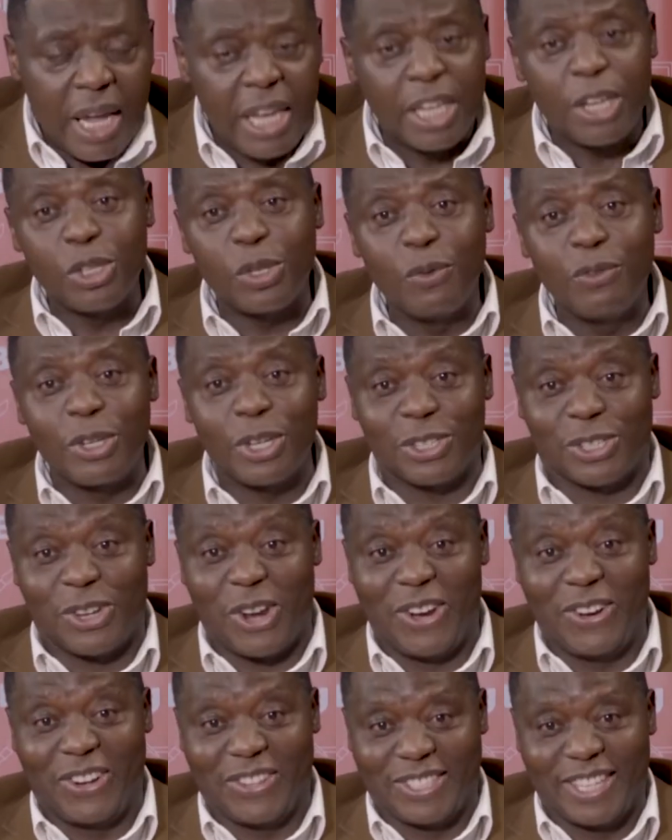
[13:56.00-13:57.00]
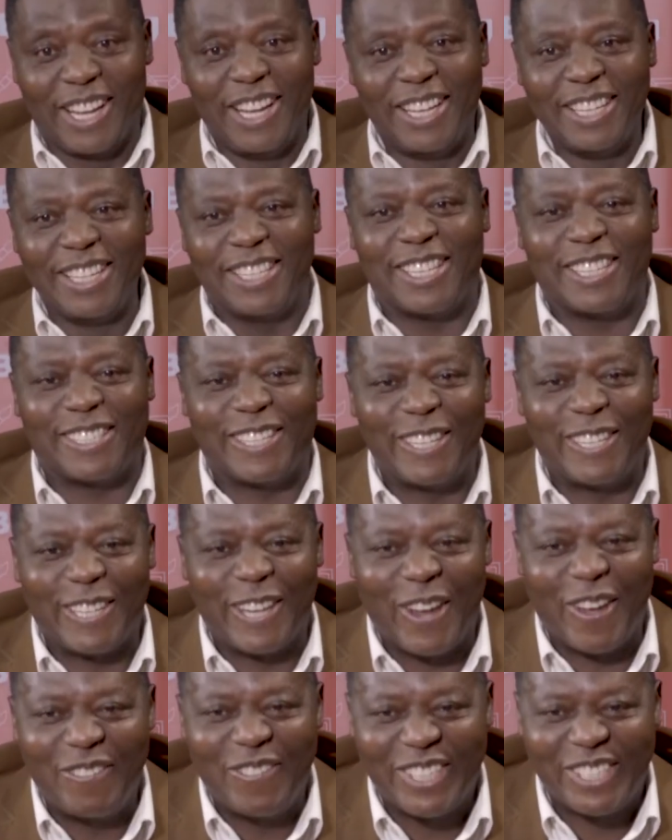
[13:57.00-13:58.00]
in case you've just joined us, this is the
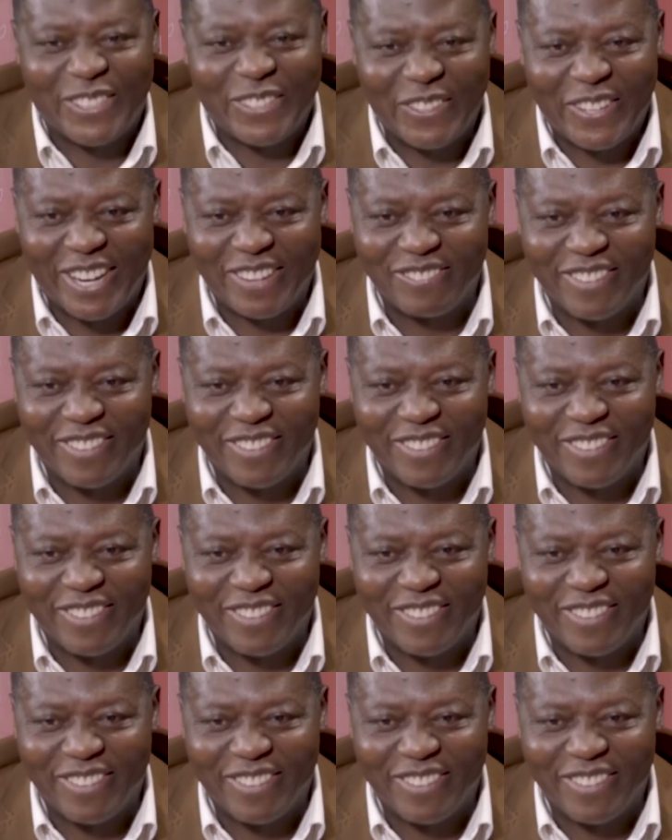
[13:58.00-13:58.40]
JAB show,